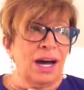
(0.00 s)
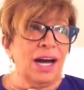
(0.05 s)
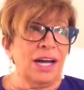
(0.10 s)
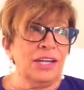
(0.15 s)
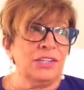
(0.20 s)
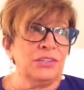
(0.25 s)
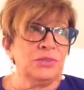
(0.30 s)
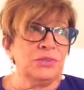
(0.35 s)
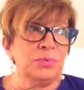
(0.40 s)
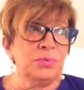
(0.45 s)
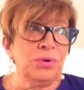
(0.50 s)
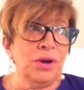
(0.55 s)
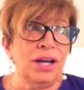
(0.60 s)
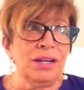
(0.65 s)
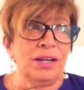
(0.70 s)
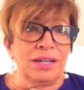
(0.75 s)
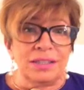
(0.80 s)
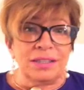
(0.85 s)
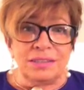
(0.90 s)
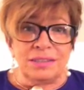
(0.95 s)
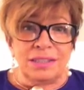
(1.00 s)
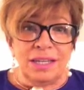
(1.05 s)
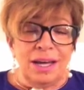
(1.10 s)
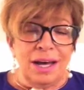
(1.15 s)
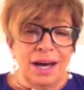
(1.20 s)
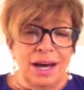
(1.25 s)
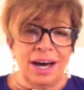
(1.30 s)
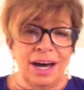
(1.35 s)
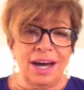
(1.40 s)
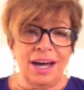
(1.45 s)
i do products
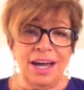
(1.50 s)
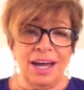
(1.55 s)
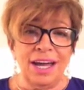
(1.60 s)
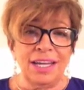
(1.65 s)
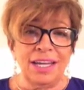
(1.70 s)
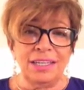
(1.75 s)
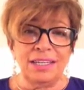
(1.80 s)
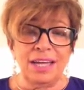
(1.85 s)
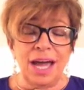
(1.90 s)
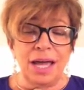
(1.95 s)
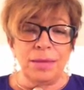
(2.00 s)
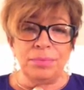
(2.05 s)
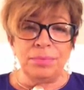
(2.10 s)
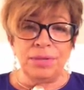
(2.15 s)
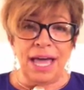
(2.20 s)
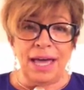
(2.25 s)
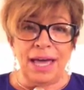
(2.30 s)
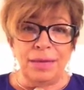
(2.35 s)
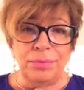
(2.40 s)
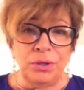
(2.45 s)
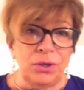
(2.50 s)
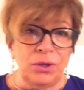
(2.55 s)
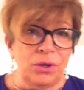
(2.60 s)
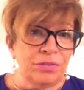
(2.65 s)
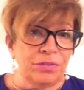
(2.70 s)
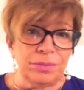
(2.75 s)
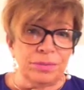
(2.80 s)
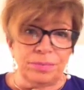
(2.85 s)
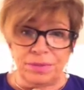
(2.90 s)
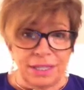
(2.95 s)
i i blab all
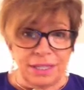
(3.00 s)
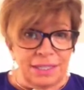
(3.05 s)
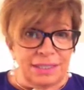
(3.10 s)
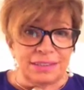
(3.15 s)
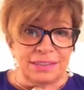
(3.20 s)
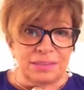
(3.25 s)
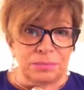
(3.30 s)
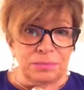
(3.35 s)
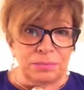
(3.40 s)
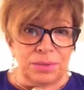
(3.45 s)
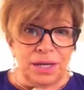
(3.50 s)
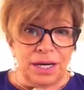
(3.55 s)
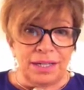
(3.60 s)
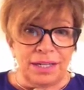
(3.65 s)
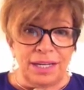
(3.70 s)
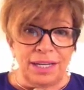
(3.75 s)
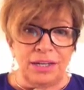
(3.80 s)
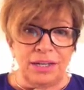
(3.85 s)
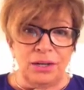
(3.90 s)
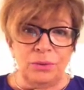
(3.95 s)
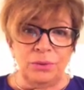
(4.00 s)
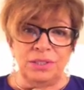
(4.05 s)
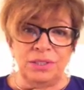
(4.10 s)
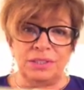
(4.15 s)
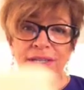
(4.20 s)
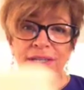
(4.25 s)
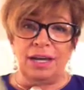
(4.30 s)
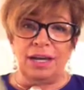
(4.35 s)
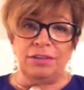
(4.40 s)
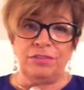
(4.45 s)
over the place but i
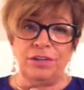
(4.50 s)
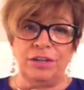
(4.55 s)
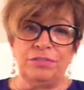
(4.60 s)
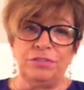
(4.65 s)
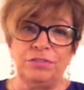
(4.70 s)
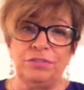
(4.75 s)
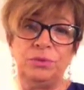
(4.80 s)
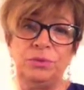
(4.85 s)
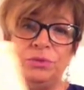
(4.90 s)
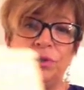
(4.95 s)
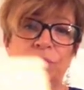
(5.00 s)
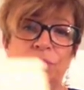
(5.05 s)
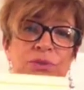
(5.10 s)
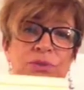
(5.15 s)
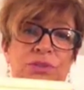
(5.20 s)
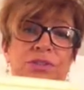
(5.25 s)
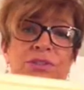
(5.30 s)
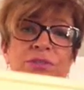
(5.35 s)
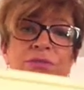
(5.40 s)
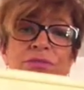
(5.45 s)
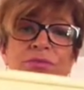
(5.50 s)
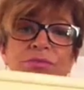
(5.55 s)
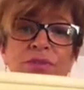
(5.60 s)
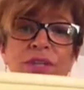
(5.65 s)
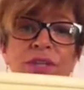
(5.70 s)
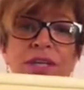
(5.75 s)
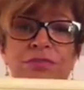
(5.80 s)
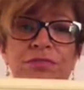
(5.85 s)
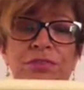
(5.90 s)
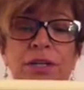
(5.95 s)
always have a few notes
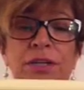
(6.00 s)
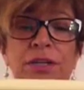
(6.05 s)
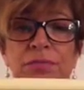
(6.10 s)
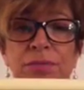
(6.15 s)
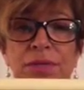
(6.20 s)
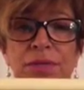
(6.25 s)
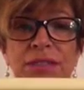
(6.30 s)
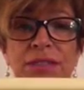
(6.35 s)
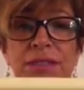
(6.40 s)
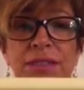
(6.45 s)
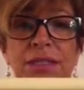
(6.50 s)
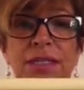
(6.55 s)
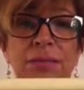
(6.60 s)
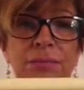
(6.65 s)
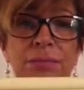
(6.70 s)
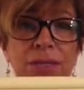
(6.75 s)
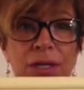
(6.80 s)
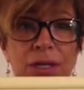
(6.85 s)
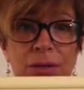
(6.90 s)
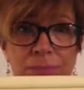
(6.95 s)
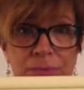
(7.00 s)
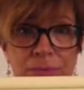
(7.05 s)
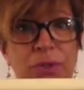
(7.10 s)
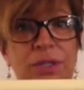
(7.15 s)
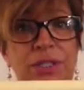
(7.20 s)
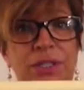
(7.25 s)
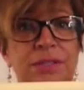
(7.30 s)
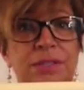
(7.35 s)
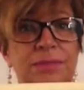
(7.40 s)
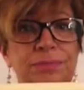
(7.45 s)
in front of me to keep me on
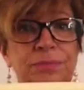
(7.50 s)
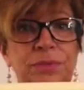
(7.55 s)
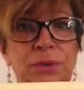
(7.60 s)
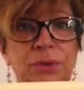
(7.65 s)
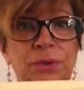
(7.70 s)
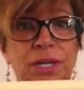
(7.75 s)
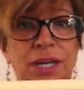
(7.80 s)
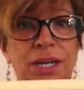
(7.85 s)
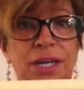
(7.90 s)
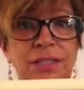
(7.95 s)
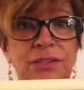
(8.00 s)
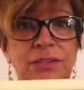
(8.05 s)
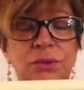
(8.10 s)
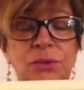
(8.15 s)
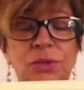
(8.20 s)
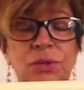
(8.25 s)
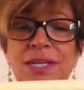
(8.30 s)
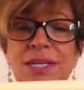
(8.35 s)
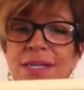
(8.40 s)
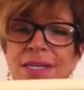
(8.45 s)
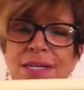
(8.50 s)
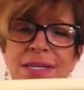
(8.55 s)
point okay so